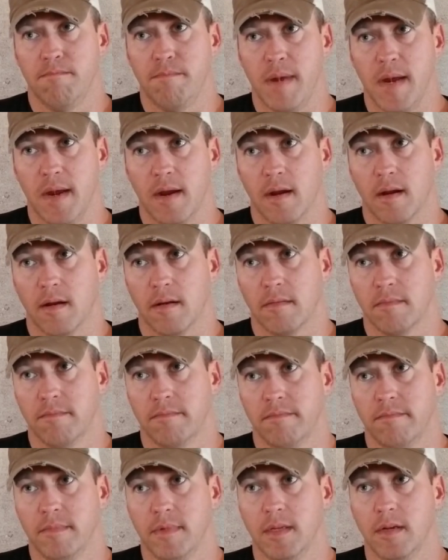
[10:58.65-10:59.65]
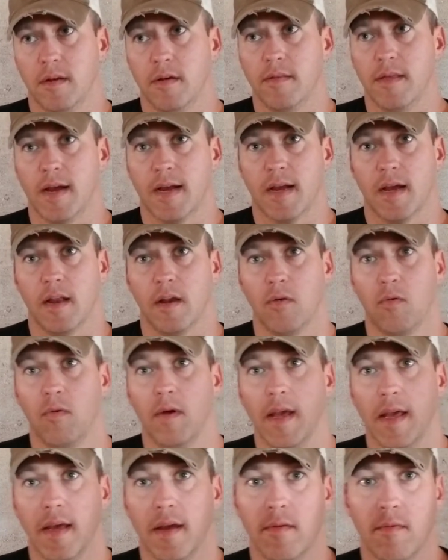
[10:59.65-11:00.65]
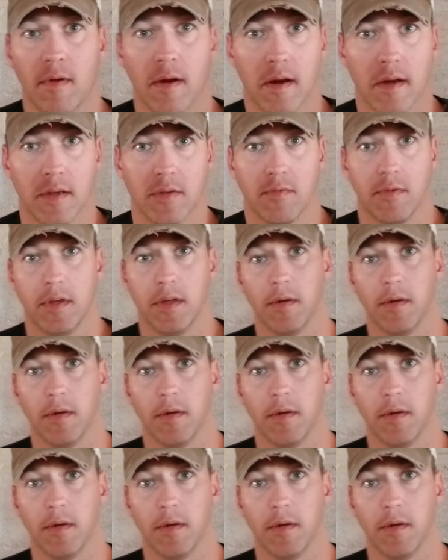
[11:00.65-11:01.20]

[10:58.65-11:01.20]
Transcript: bear you know that kind of weight whereas when